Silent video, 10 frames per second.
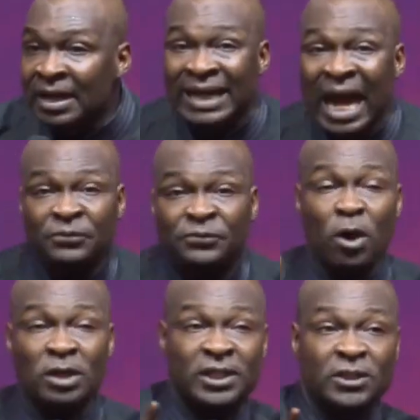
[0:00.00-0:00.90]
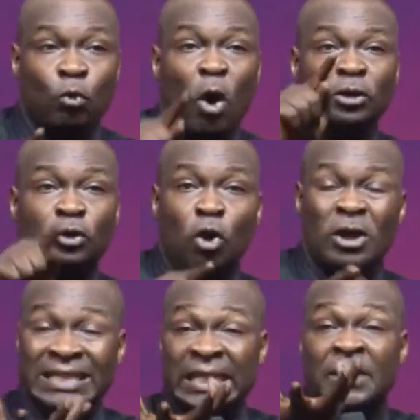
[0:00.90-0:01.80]
That force is what
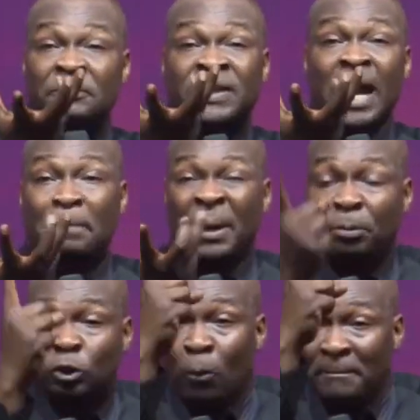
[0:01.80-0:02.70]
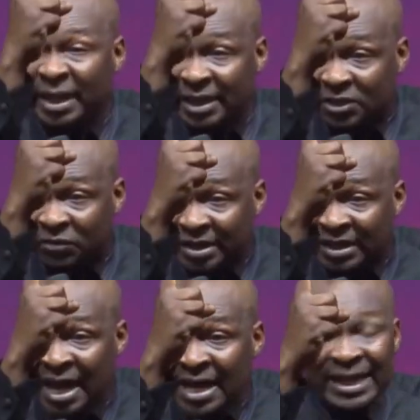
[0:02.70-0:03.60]
draws gifted people to
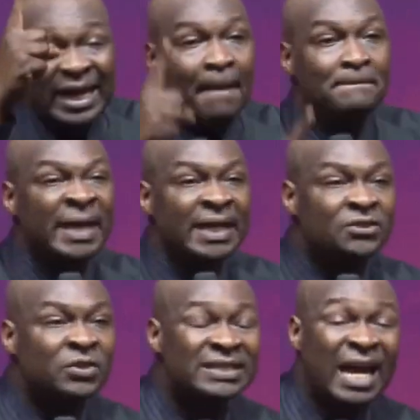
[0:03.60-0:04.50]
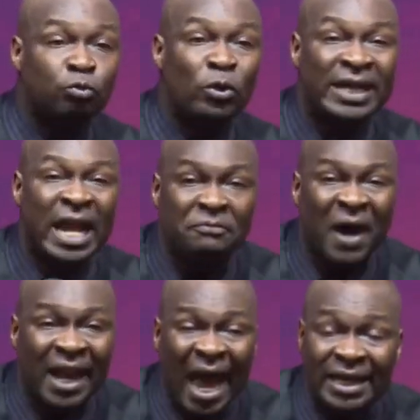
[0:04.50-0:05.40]
ministries. There are ministries that will never
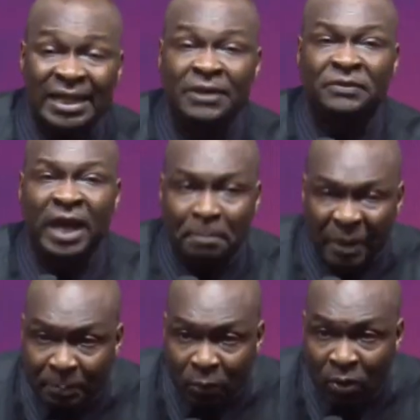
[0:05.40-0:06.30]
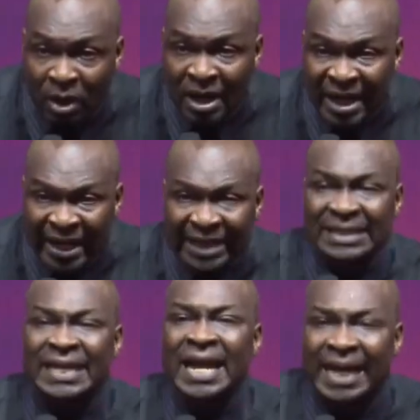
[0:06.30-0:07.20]
lack gifted people. It
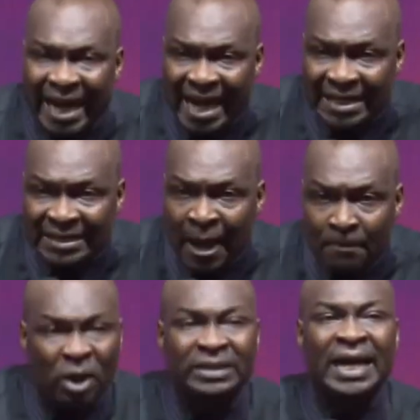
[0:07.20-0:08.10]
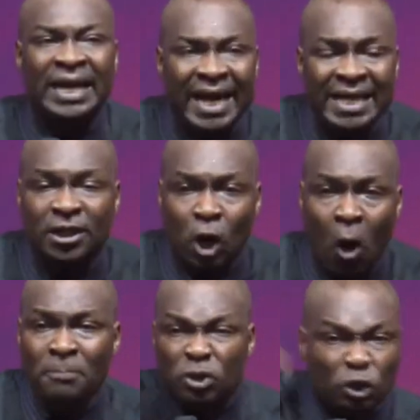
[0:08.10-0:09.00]
is a grace, but the grace
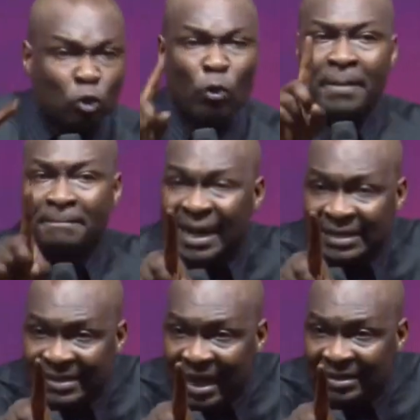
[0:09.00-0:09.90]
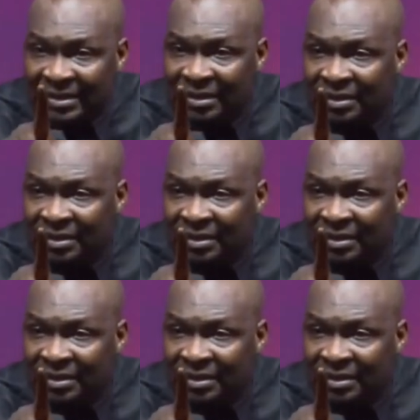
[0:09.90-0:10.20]
comes through a mindset.